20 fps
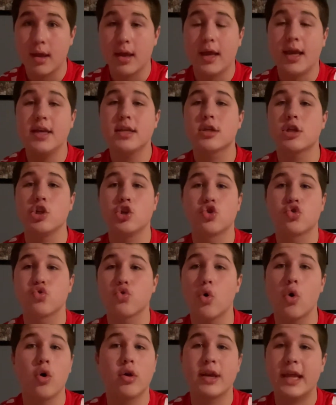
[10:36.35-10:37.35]
He's
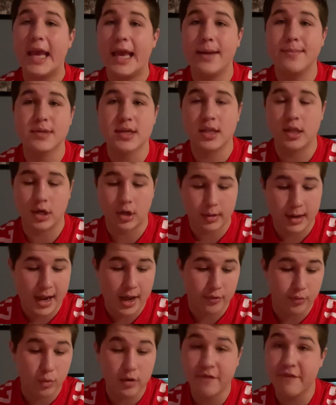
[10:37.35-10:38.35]
controlling games on the
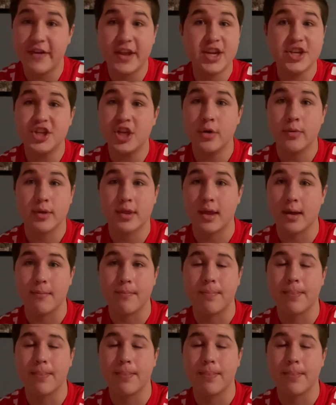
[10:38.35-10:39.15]
ground. We're finishing with him.